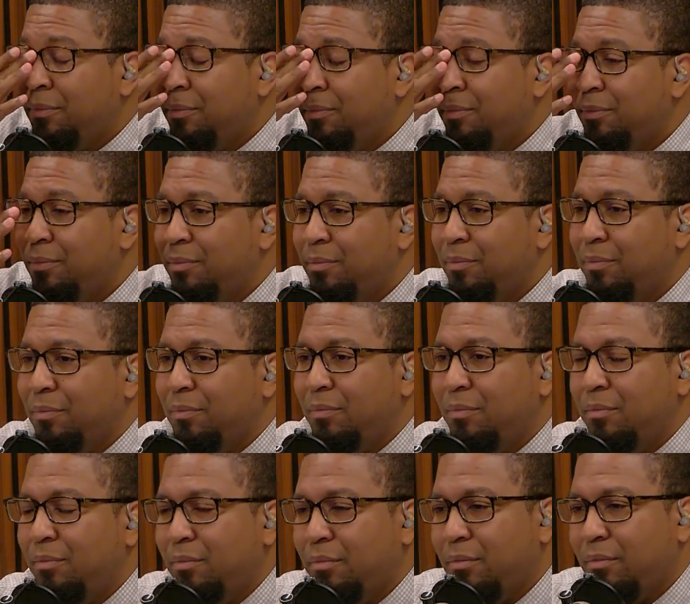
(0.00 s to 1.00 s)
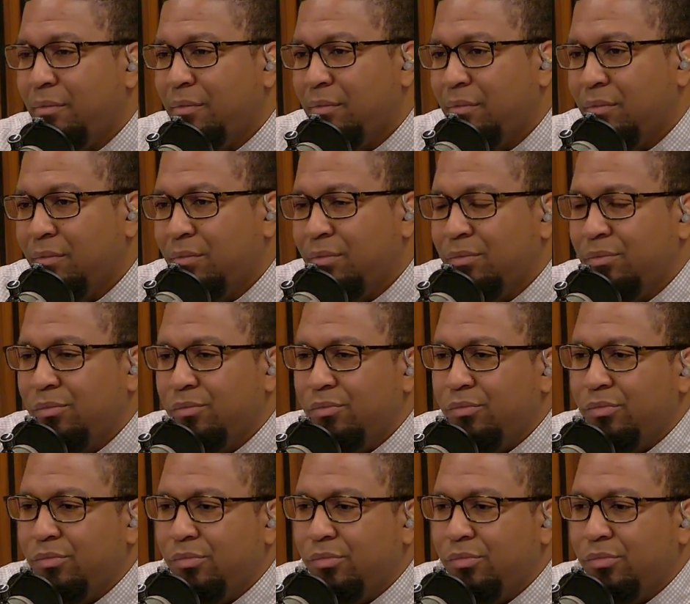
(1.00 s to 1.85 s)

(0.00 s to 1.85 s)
Nobody speaks.